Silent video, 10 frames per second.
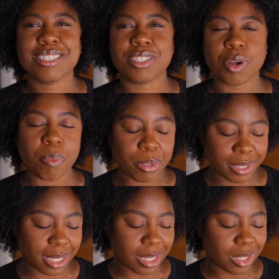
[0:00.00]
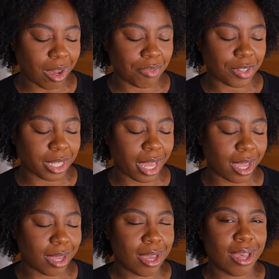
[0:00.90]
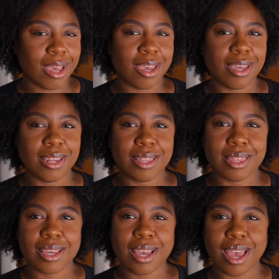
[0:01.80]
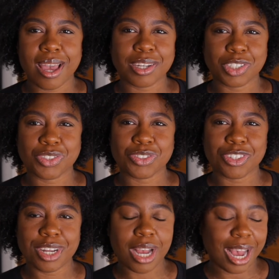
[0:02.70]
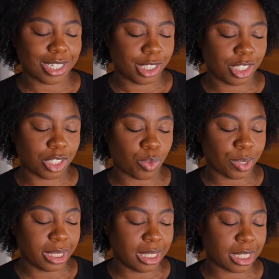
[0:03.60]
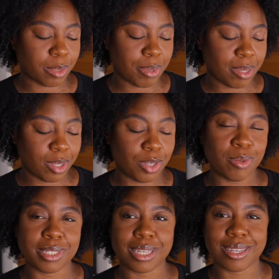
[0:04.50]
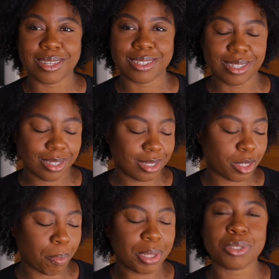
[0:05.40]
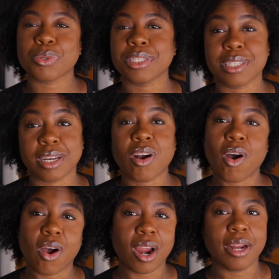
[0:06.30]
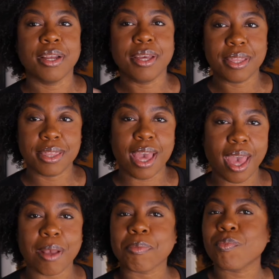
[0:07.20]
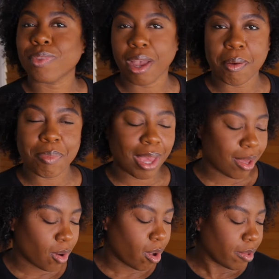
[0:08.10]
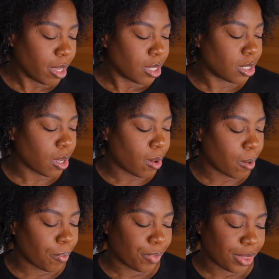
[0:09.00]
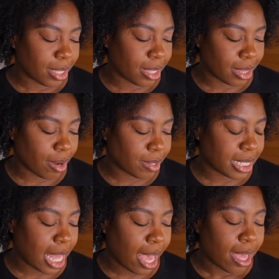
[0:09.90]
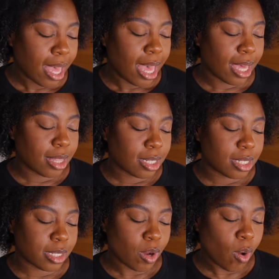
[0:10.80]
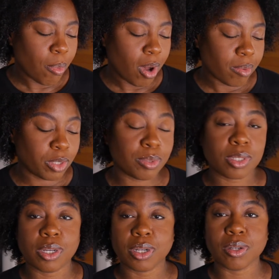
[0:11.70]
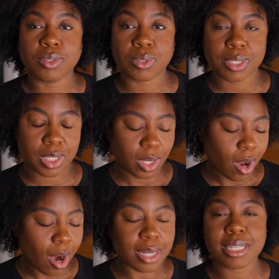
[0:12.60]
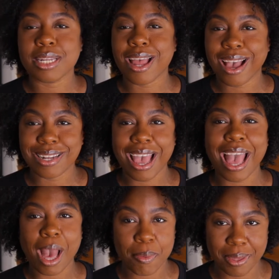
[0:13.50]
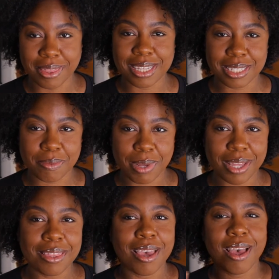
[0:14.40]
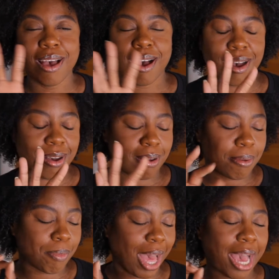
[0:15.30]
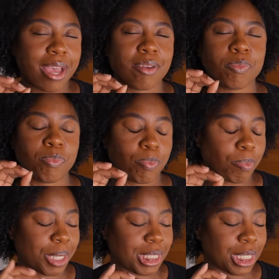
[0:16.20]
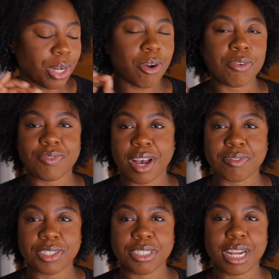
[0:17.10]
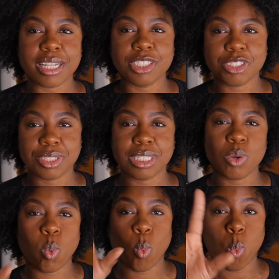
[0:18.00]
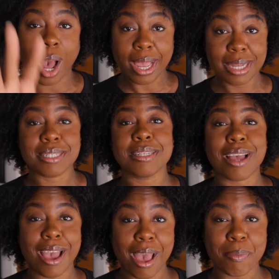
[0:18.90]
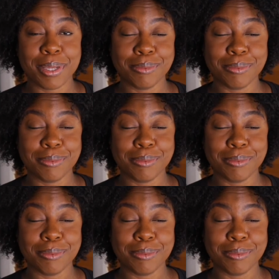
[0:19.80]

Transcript: 0%, so I feel like anything extra I should just really just be using to put towards the car that I'm paying off. So there is that. And then the snowball, which was gonna go towards the car, did not happen this month. I budgeted on $500. You'll see why it did not happen